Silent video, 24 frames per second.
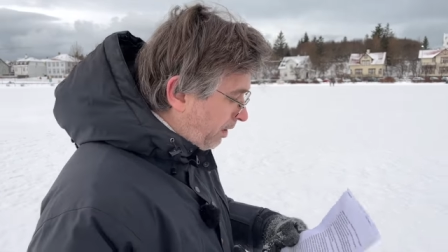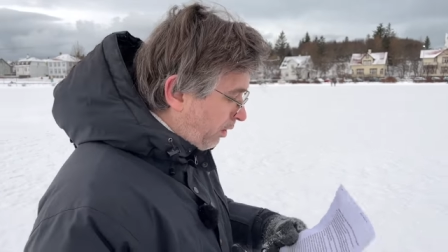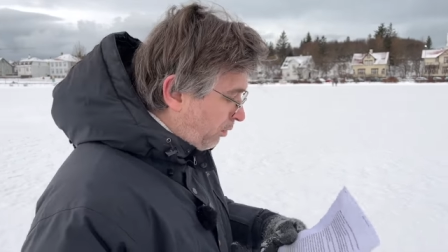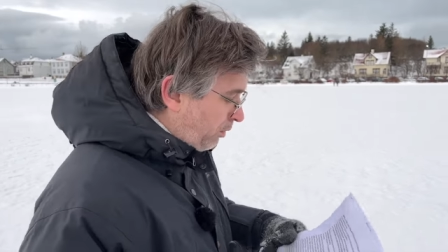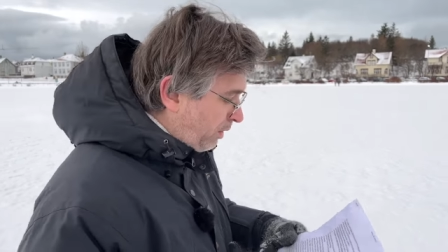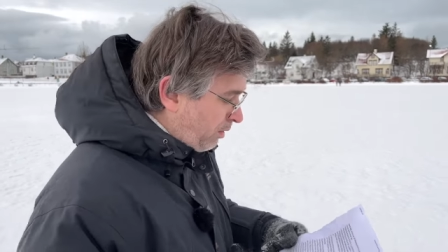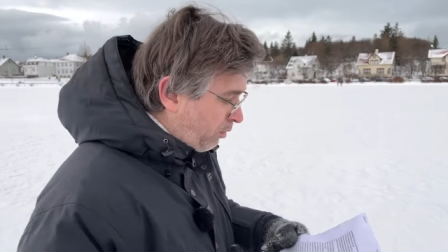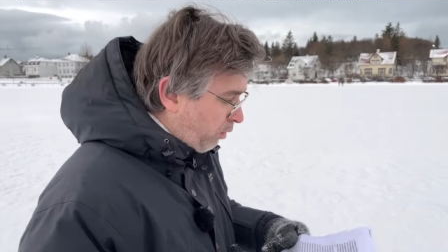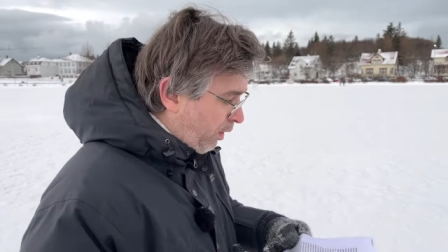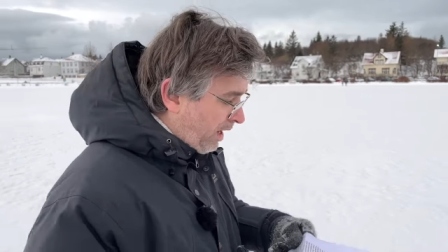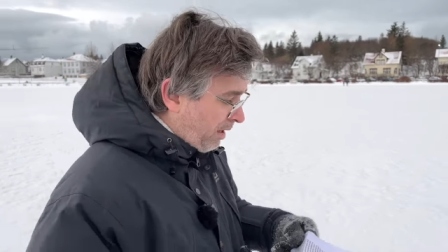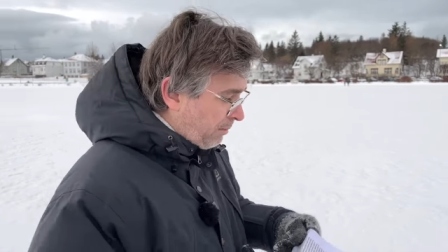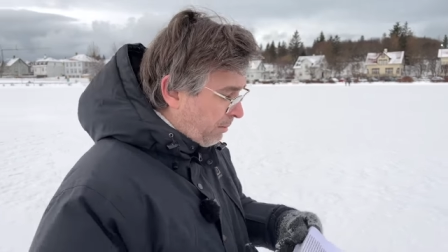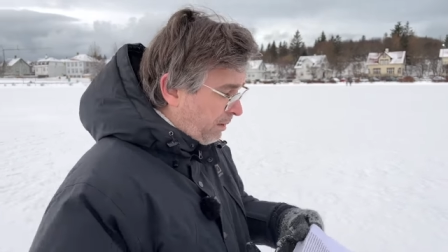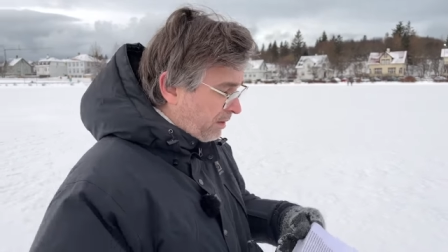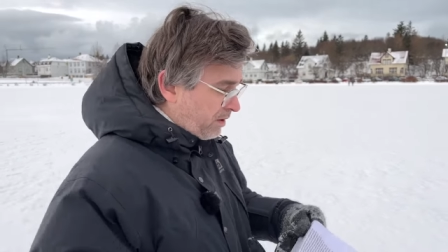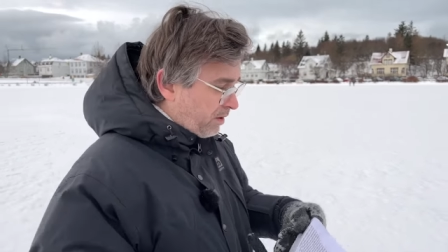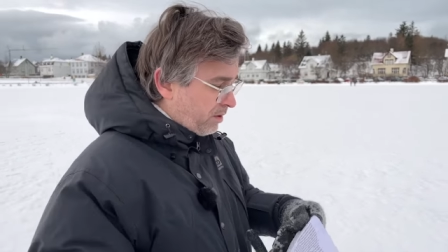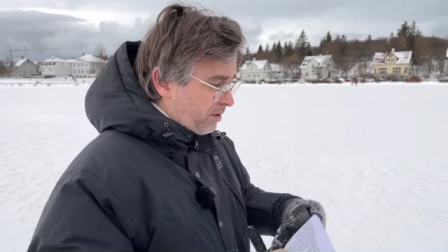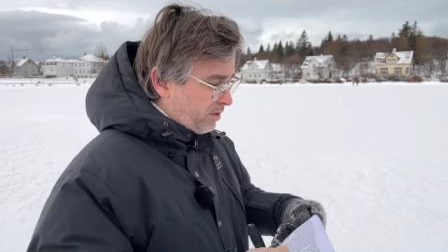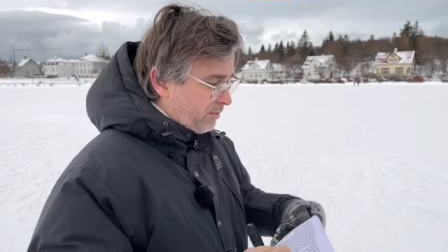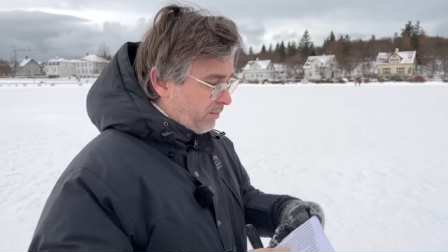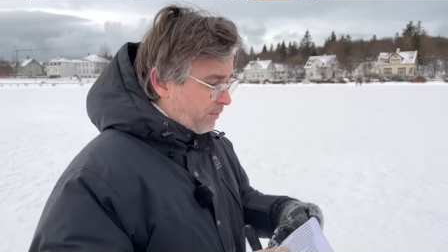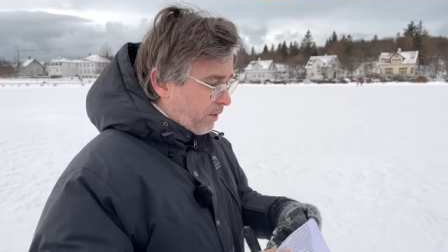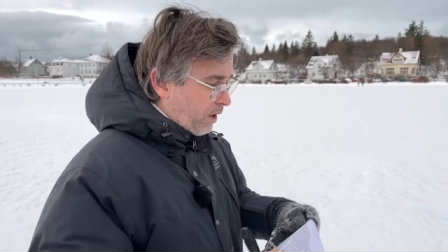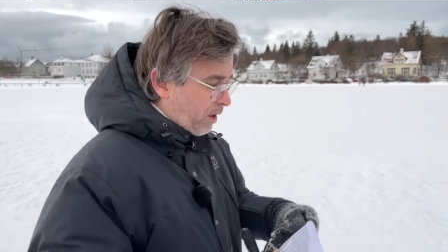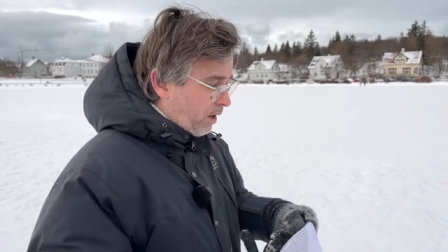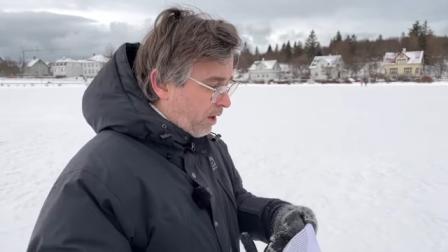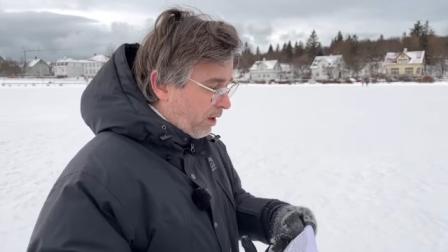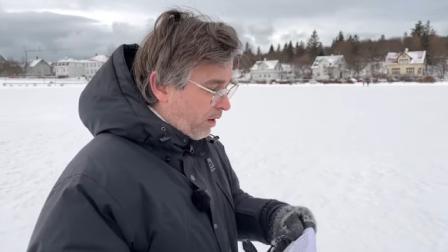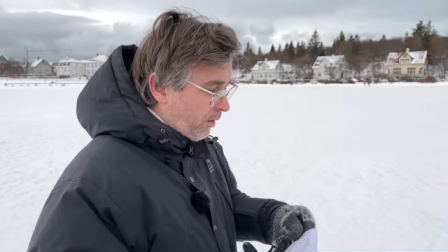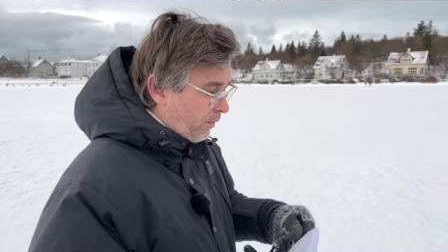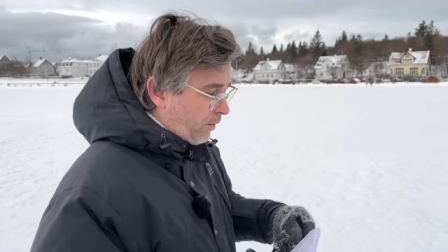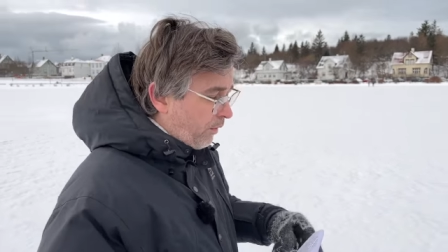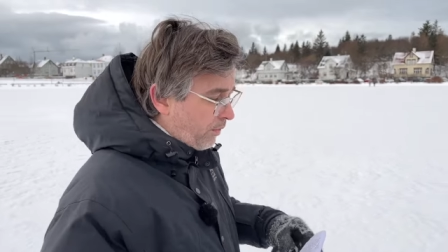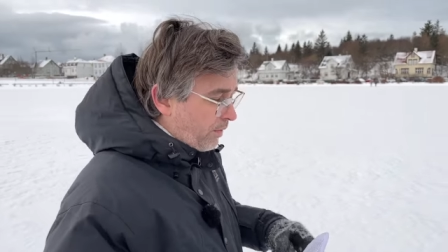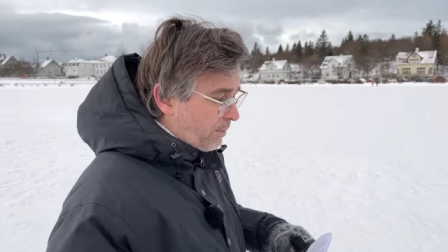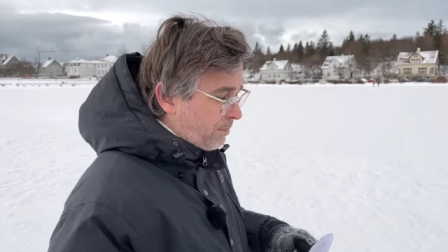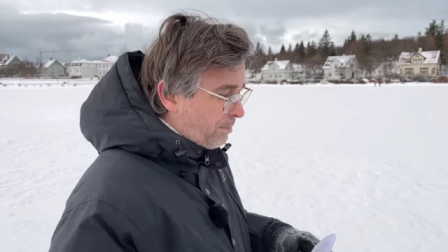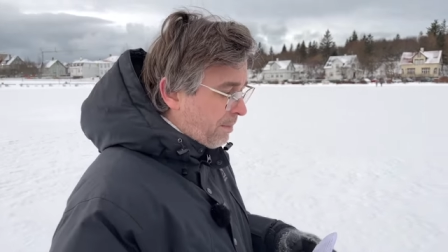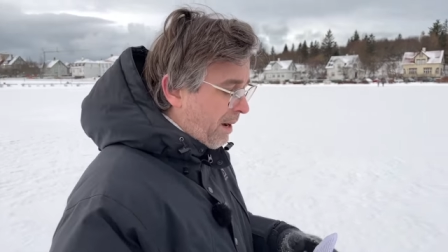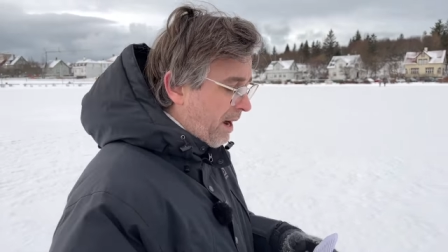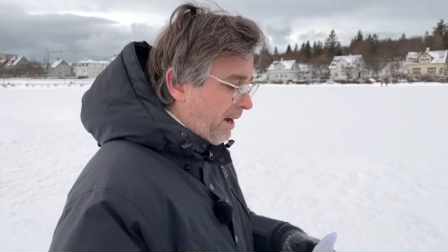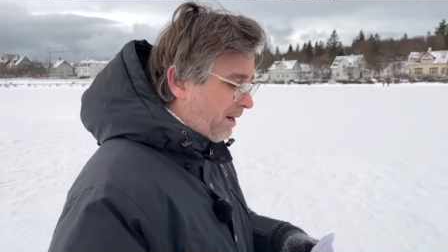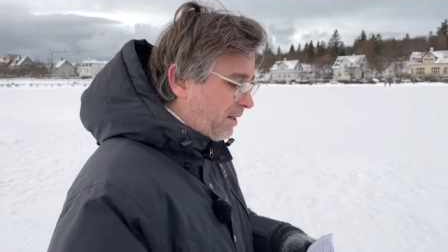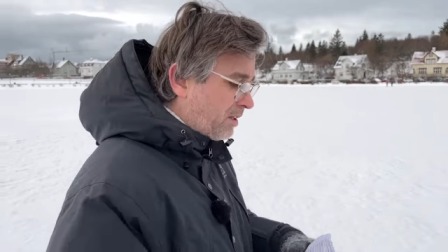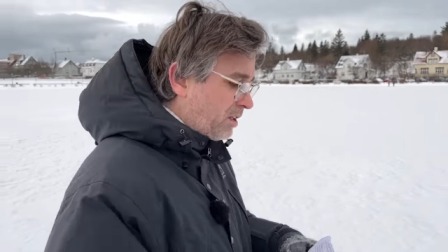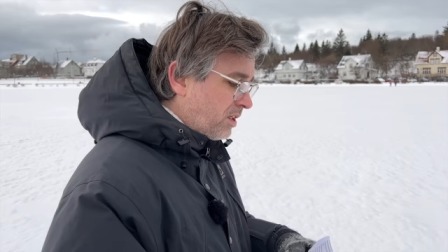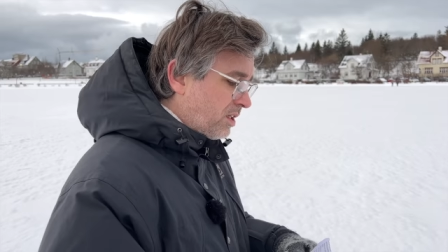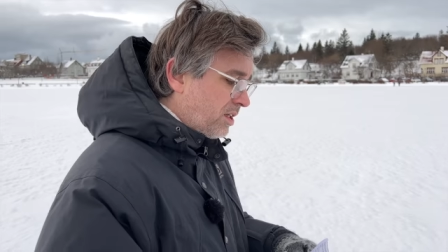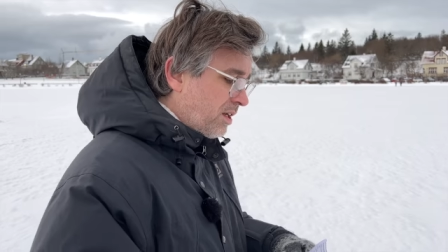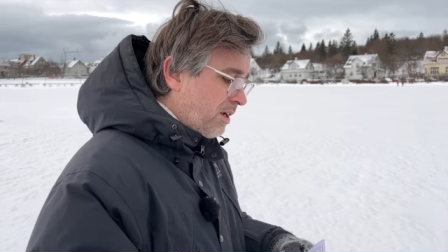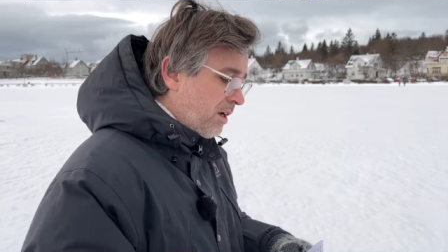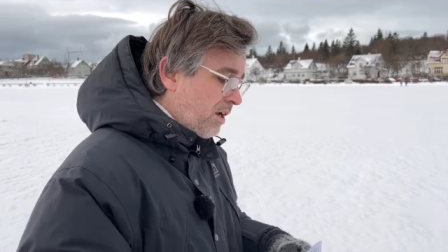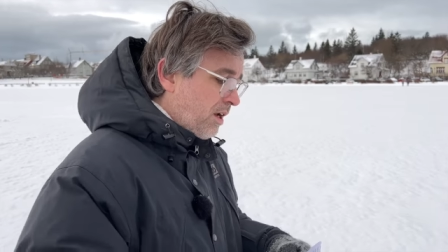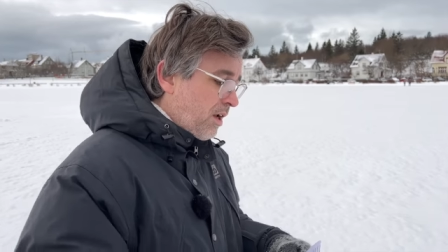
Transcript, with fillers: requirement uh, on the banks,